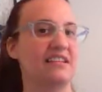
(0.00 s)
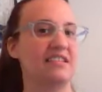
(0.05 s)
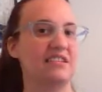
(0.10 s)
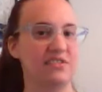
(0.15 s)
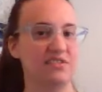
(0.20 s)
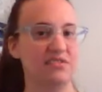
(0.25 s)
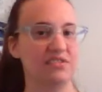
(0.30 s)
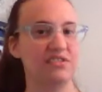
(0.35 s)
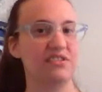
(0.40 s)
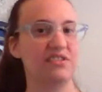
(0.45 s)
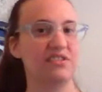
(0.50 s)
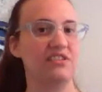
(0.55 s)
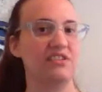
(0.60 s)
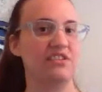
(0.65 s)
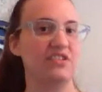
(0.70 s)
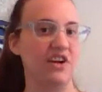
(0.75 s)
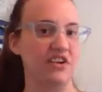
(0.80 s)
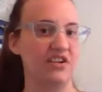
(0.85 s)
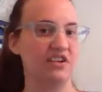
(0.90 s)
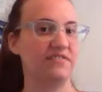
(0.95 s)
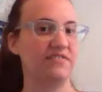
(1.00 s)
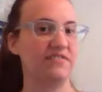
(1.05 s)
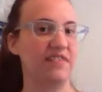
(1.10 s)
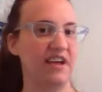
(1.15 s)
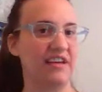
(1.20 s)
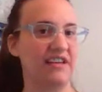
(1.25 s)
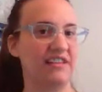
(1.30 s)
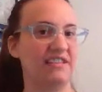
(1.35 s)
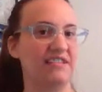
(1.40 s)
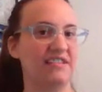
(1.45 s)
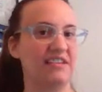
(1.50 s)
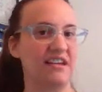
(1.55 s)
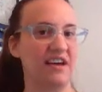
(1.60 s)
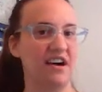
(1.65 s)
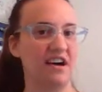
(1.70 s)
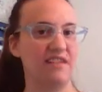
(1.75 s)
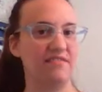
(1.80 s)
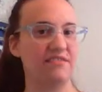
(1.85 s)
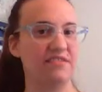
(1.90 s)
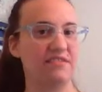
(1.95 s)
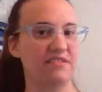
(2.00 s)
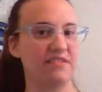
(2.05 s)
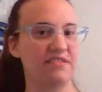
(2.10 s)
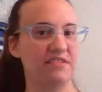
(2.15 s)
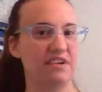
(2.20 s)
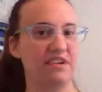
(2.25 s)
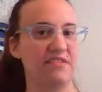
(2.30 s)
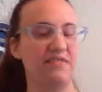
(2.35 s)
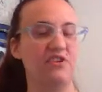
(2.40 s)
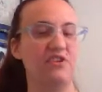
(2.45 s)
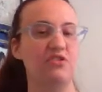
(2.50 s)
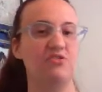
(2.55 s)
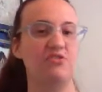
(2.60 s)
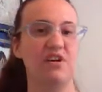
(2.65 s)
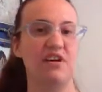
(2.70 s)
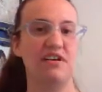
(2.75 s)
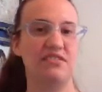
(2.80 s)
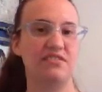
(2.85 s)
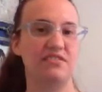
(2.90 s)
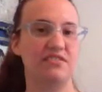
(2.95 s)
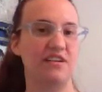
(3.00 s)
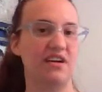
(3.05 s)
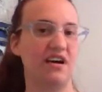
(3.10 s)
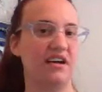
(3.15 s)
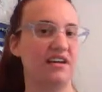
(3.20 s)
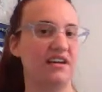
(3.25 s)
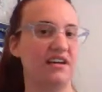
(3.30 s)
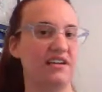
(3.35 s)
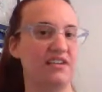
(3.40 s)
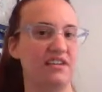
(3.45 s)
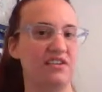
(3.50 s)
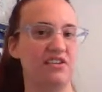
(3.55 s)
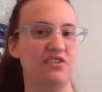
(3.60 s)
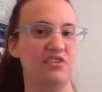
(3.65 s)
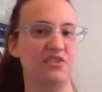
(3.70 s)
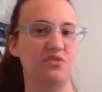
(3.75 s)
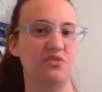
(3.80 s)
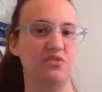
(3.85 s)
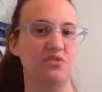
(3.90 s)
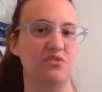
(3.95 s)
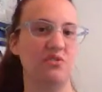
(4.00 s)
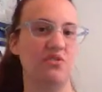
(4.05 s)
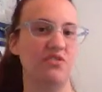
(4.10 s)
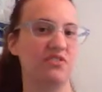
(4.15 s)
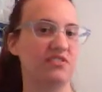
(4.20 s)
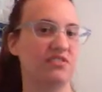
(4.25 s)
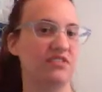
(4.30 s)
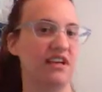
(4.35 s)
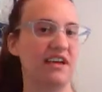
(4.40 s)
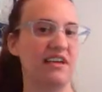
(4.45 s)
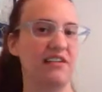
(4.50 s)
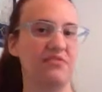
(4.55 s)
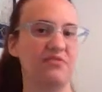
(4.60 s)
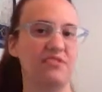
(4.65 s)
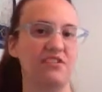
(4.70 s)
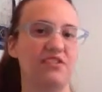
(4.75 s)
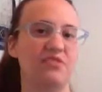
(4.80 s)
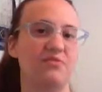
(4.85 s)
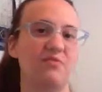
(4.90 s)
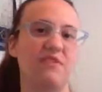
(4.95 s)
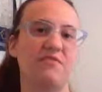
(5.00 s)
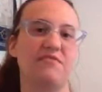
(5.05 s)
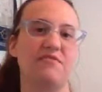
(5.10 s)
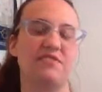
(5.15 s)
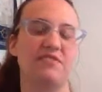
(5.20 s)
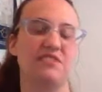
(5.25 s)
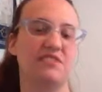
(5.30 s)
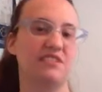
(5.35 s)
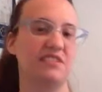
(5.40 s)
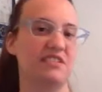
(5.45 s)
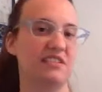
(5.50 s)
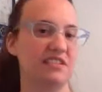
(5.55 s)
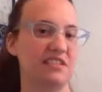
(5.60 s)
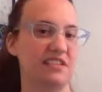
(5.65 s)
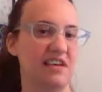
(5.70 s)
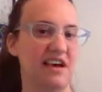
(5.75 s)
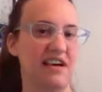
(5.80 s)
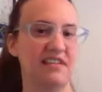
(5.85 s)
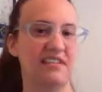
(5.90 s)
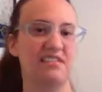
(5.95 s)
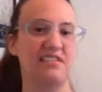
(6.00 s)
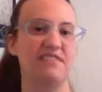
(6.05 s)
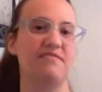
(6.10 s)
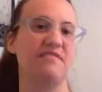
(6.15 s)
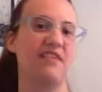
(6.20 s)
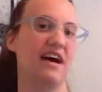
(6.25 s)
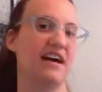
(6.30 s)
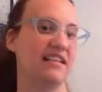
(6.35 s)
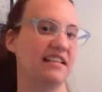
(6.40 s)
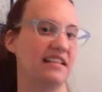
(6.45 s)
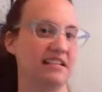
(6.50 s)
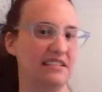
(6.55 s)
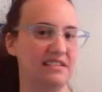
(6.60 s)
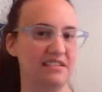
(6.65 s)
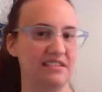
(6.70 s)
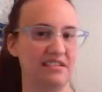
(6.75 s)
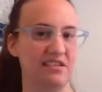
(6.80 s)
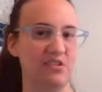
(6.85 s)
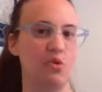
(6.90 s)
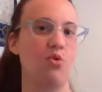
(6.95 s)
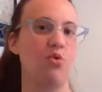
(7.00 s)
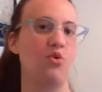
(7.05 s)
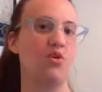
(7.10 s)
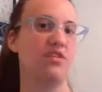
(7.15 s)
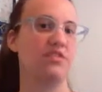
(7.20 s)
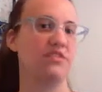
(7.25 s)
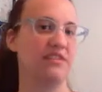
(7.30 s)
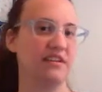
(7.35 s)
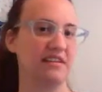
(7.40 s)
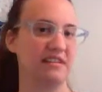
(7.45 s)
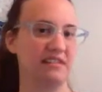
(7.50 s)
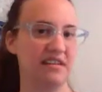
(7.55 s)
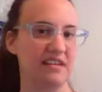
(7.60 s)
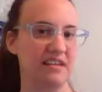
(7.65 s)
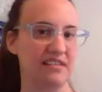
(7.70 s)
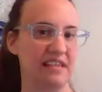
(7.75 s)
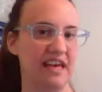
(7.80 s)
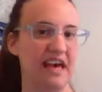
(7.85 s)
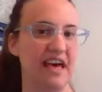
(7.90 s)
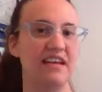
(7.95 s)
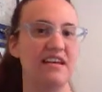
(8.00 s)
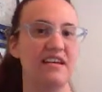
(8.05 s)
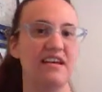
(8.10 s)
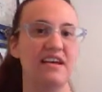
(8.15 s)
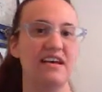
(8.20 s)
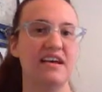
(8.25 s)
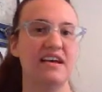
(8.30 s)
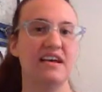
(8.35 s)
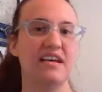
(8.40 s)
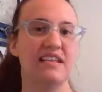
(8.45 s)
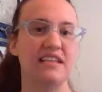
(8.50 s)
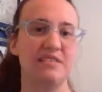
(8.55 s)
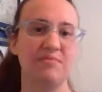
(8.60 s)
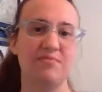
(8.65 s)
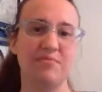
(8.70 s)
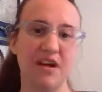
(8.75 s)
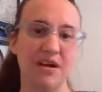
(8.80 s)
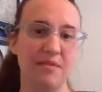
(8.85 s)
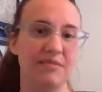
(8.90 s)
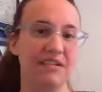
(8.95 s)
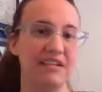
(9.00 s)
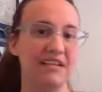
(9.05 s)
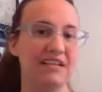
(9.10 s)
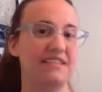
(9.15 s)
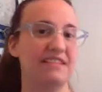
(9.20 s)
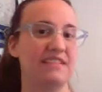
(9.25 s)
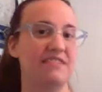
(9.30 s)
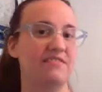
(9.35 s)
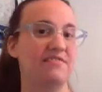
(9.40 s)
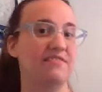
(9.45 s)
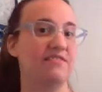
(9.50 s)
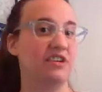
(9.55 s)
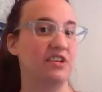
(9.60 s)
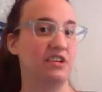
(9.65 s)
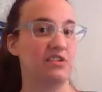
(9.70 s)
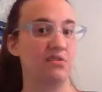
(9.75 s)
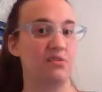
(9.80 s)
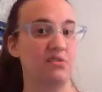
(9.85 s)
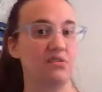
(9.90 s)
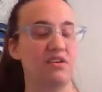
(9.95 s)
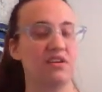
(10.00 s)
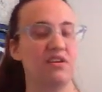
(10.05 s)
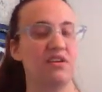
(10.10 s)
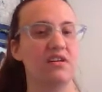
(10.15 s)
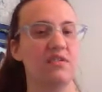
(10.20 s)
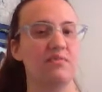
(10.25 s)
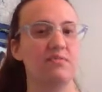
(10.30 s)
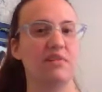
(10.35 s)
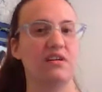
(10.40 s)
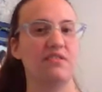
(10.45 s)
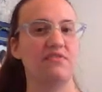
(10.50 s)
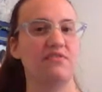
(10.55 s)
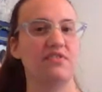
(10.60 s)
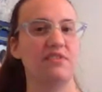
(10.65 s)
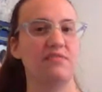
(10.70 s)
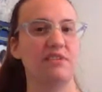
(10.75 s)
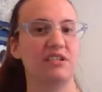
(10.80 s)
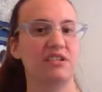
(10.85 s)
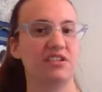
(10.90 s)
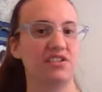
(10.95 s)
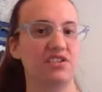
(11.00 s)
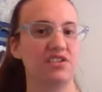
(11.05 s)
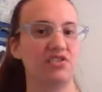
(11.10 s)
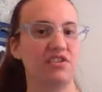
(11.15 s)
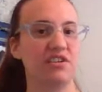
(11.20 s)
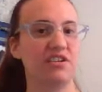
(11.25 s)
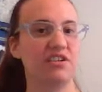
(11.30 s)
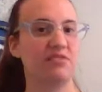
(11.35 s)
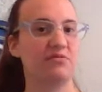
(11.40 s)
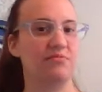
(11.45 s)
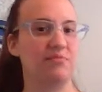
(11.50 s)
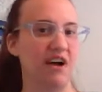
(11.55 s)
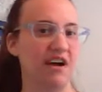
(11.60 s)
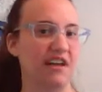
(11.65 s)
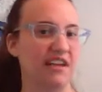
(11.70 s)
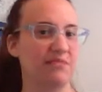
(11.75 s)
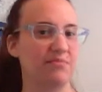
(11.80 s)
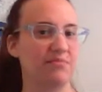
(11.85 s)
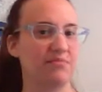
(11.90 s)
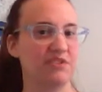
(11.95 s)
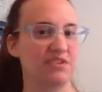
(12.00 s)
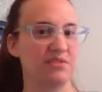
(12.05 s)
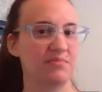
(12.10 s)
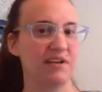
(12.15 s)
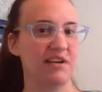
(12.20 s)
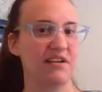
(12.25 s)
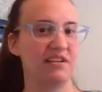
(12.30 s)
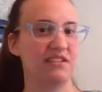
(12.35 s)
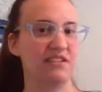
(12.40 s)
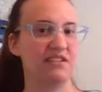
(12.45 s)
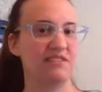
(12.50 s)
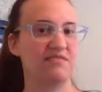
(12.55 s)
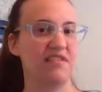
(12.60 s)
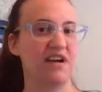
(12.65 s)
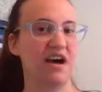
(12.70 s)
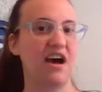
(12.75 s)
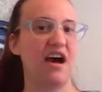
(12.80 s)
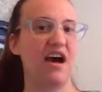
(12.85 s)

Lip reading: adult dark fantasy novel. If you guys are not into coarse language, references to sex, violence, gore, things like that, this probably isn't for you. But from a strict writing perspective,